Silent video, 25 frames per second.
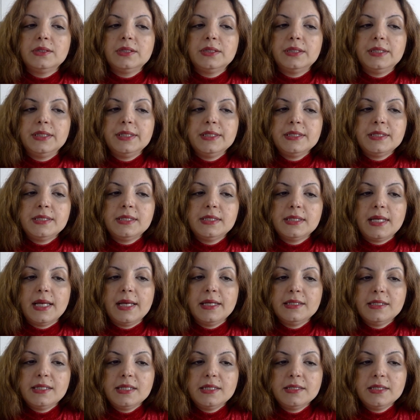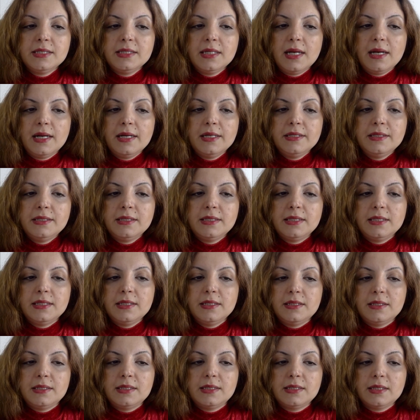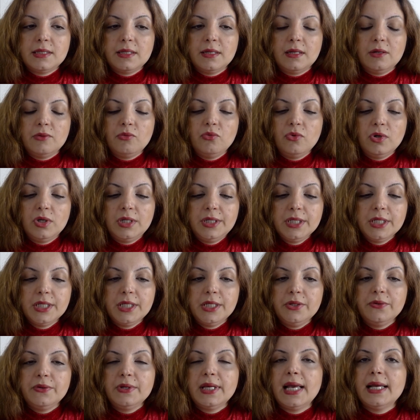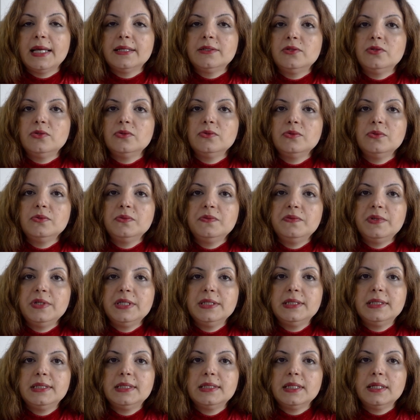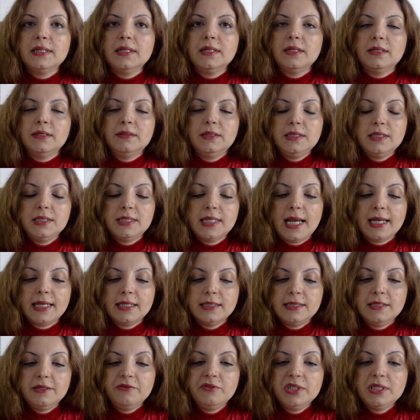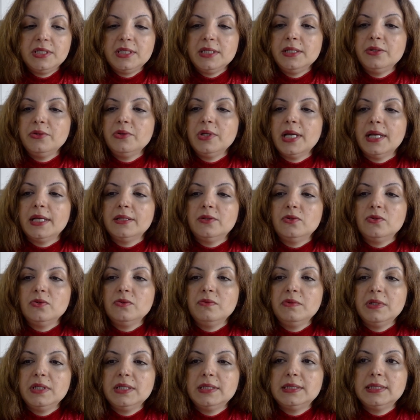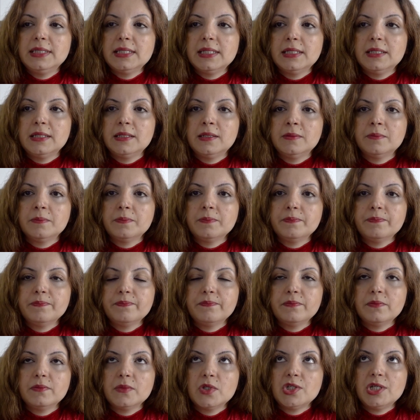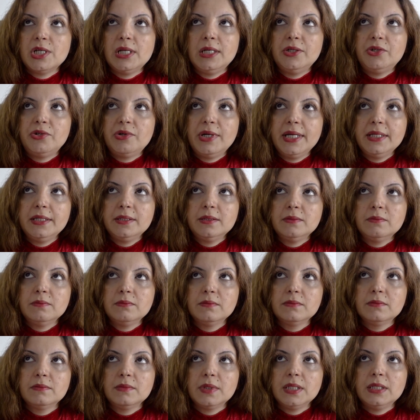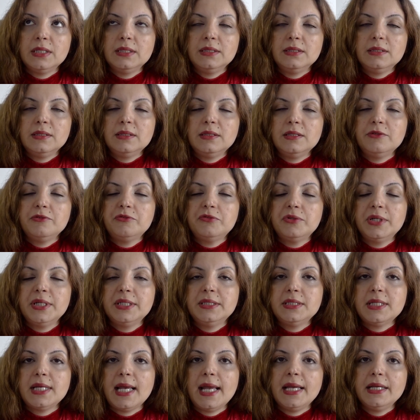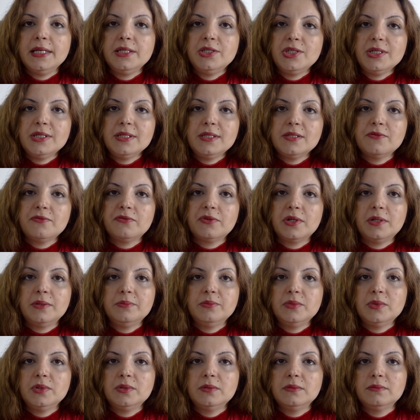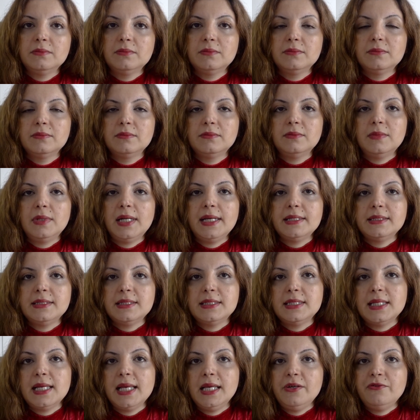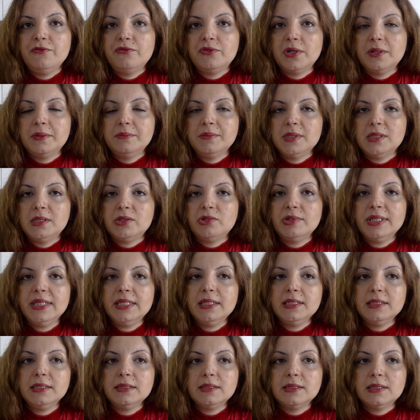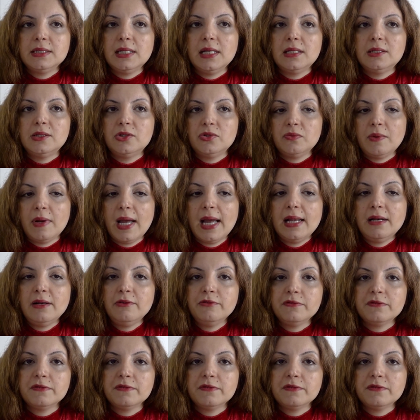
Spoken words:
This exercise, this work you can do with this activity, you can do with children in different ages, from, let's say, from 3 till 12.